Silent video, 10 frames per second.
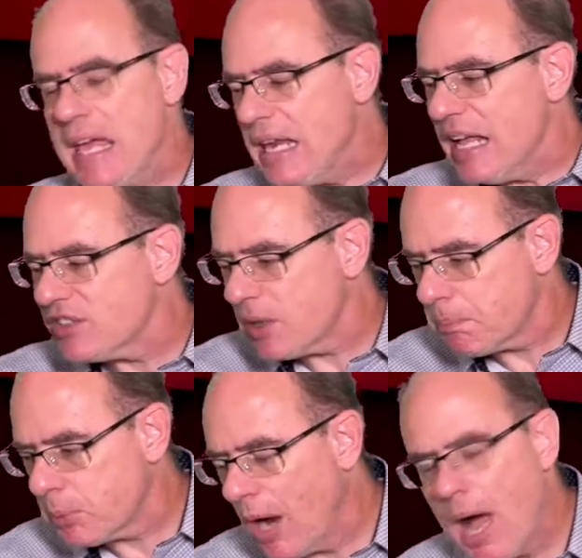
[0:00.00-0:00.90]
It has the
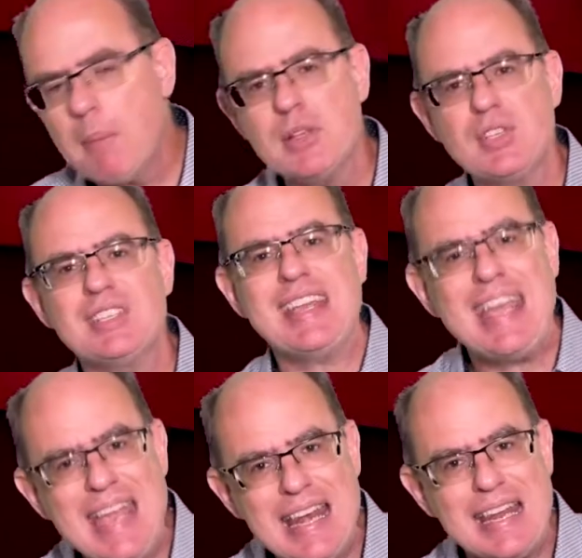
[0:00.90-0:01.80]
promises
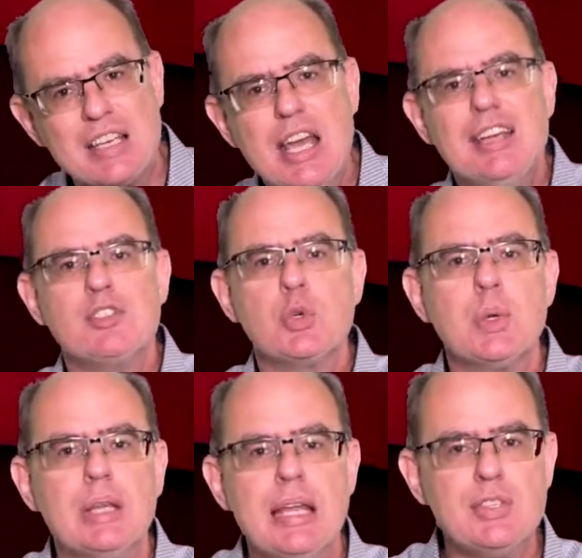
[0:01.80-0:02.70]
in it to
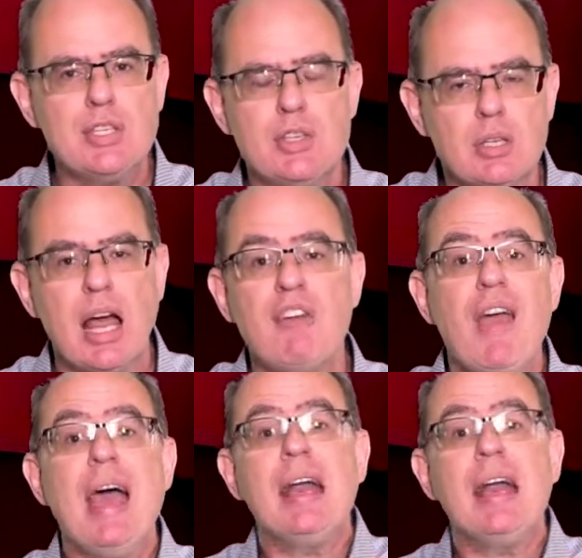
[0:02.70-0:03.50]
release in your life